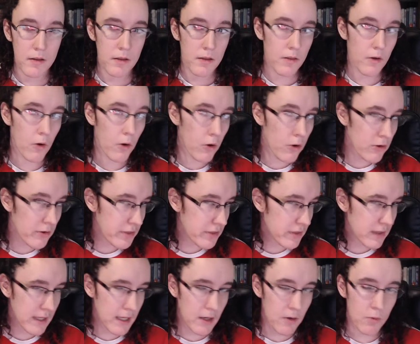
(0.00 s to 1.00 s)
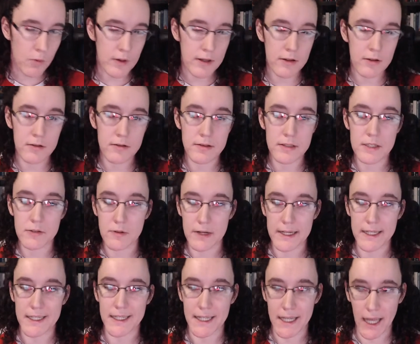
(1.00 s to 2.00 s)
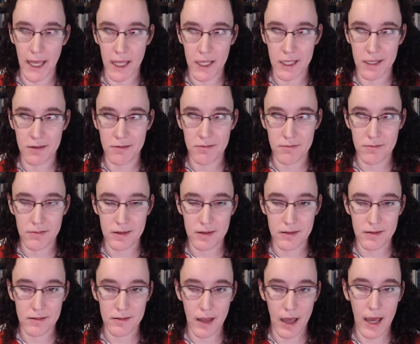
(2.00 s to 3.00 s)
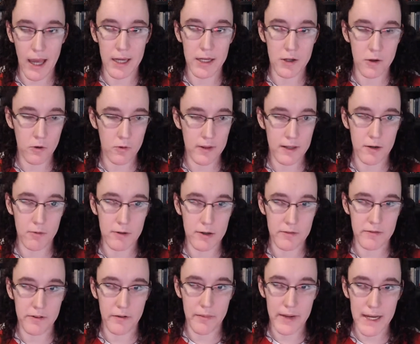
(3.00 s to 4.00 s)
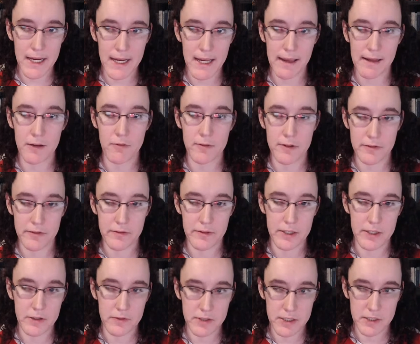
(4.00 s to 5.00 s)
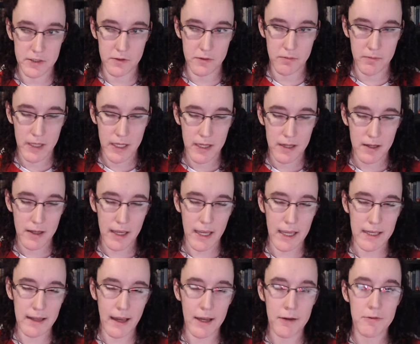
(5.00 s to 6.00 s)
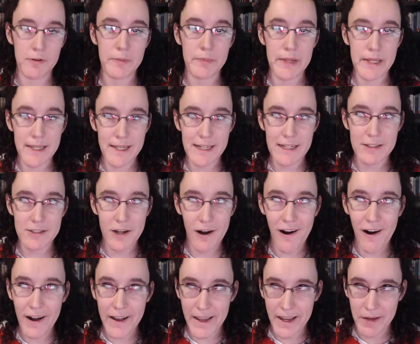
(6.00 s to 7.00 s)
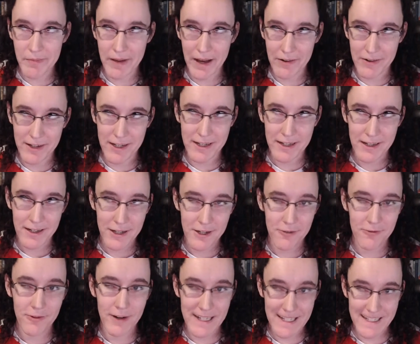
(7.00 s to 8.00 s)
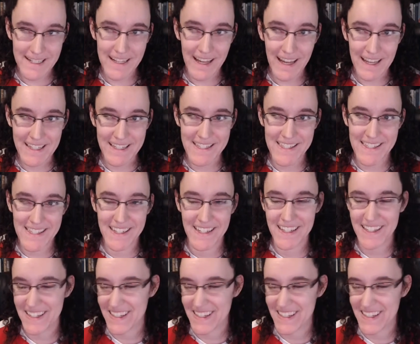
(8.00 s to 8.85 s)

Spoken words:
the whole thing will derail again. I know that it will for me, and it will for you too. And I will be here talking about it when it does.